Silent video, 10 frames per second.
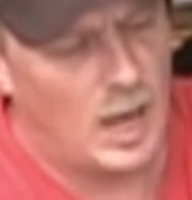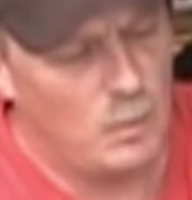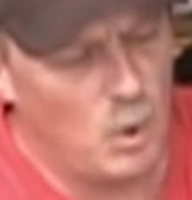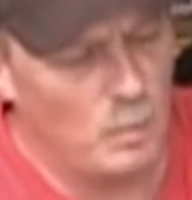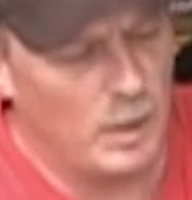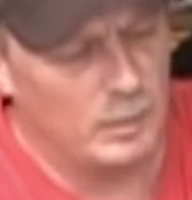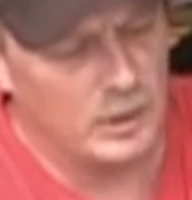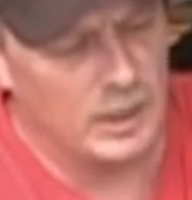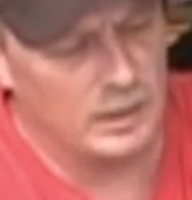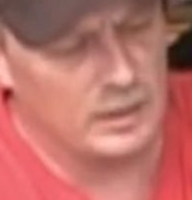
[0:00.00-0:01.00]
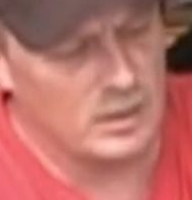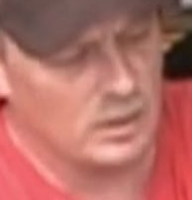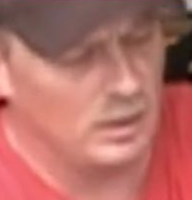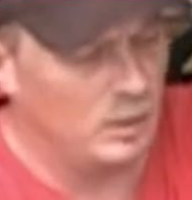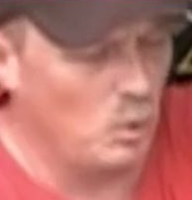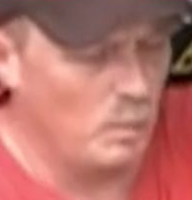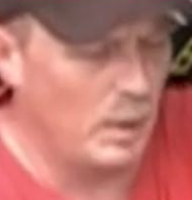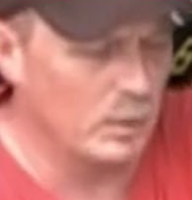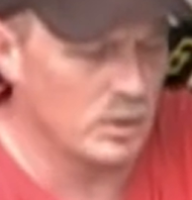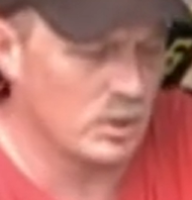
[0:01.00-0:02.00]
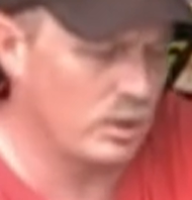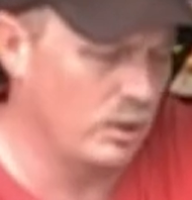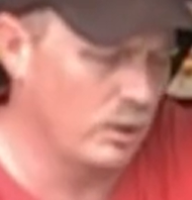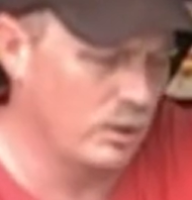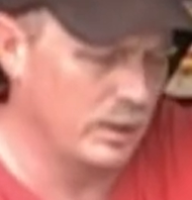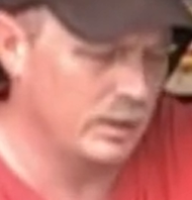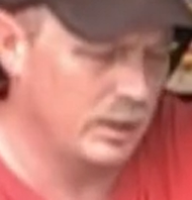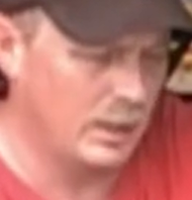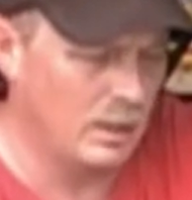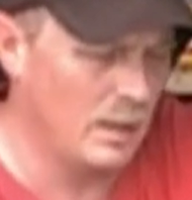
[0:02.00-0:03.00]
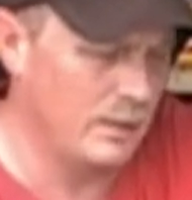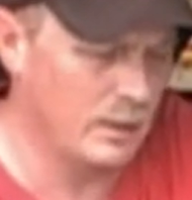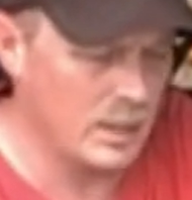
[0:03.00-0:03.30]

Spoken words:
I won't be able to get this, it won't be able to secure and get on there